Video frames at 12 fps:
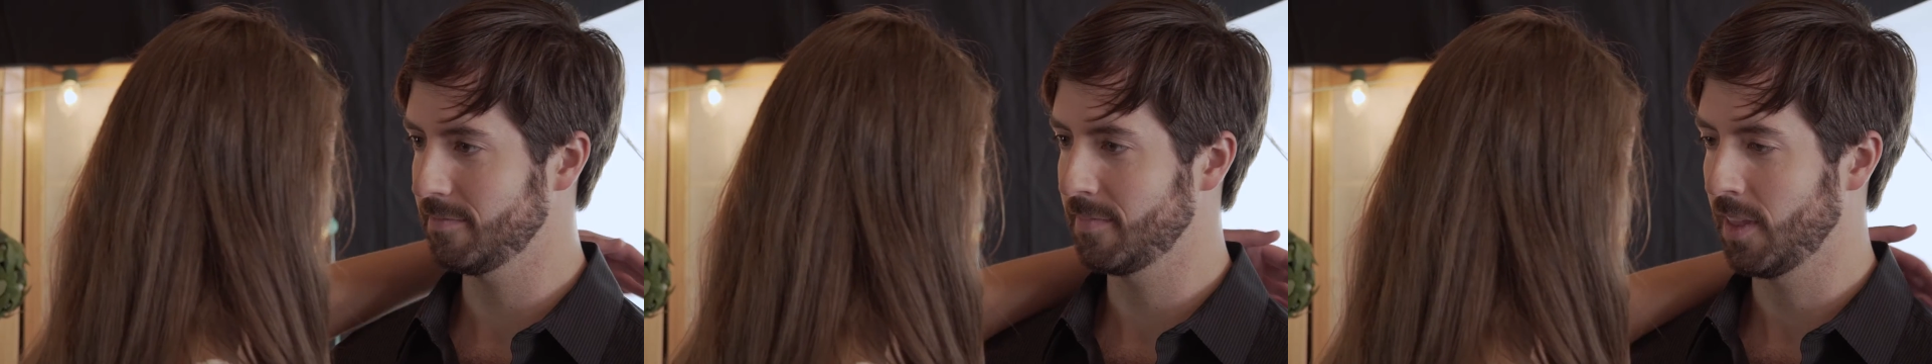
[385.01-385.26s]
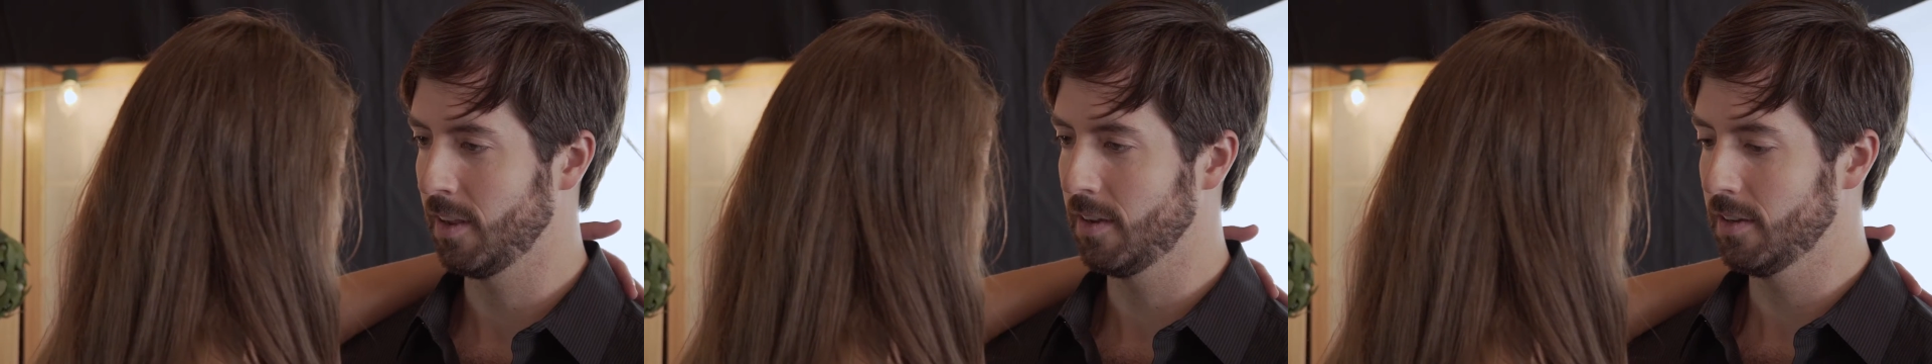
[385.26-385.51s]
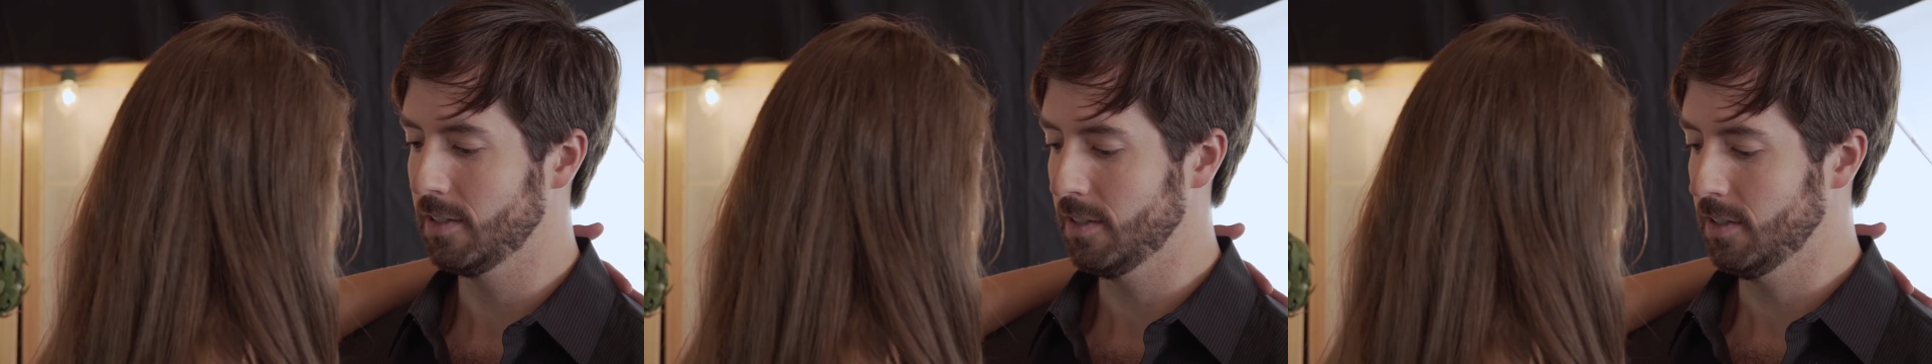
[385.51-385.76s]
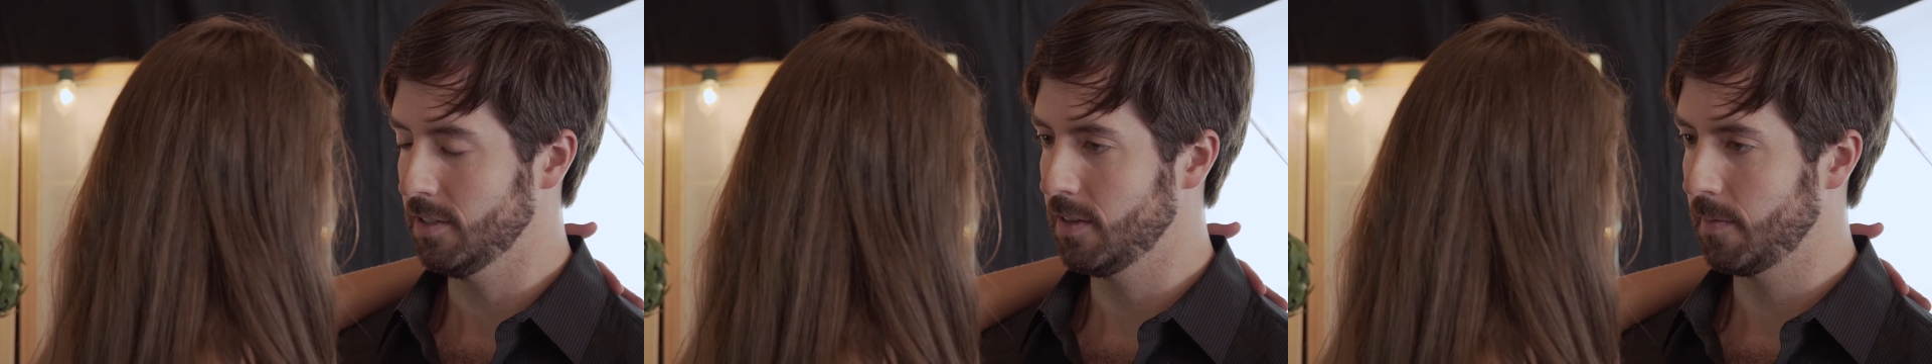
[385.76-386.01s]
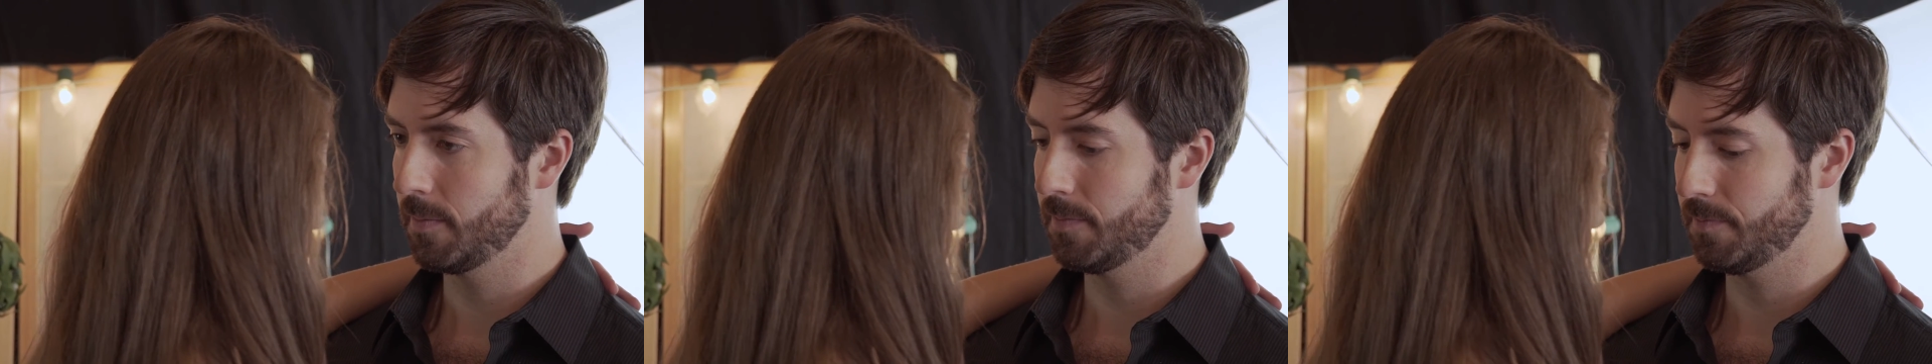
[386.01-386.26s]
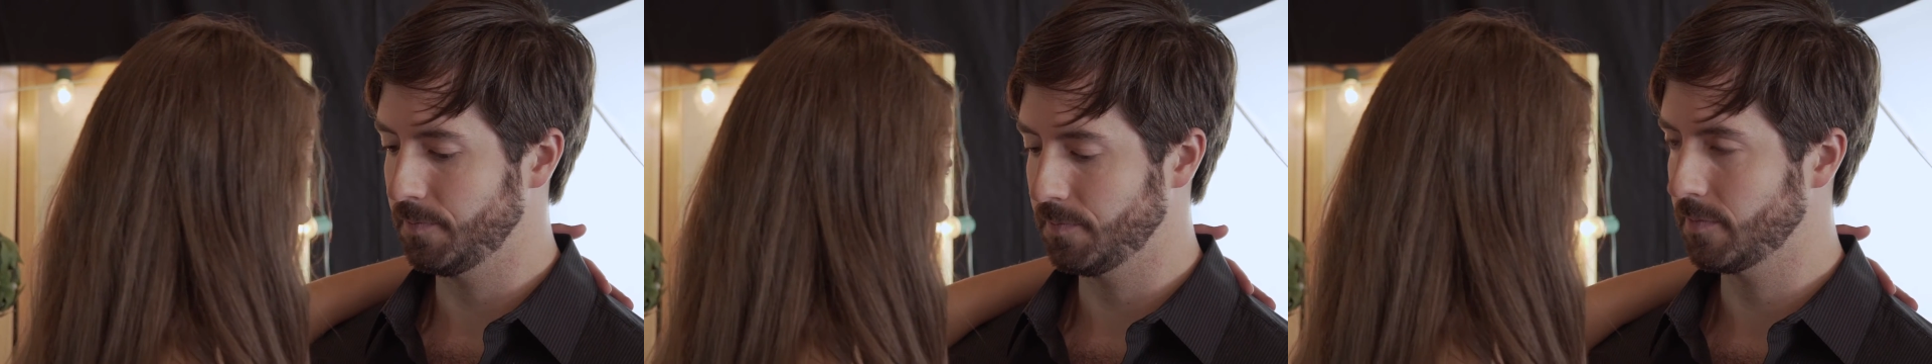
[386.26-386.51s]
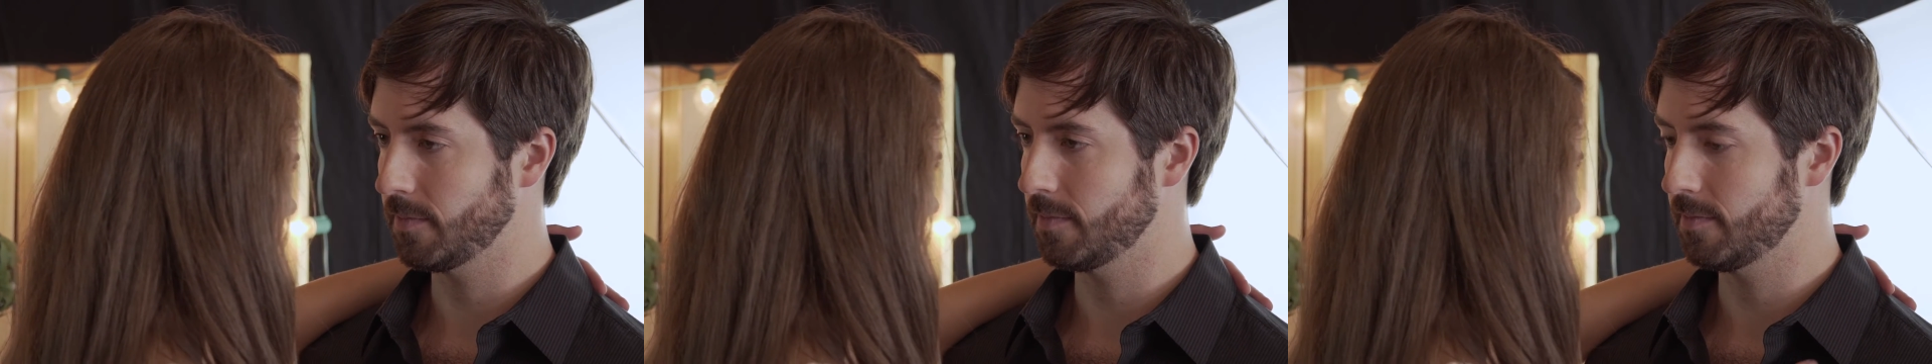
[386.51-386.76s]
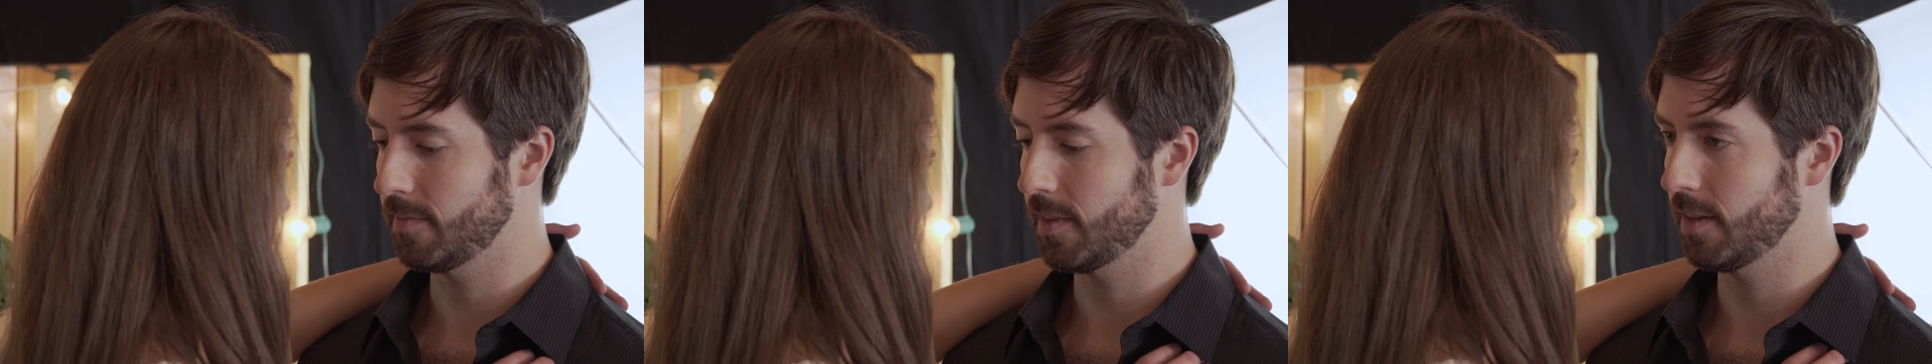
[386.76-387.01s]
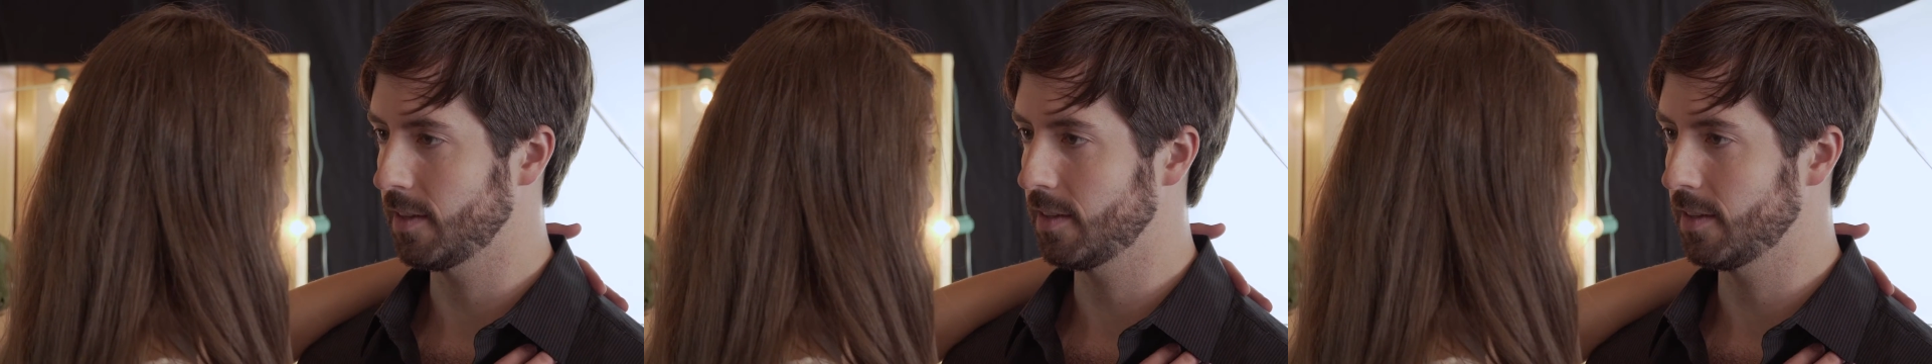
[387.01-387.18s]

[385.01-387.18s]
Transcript: if it's sort of drawing you together.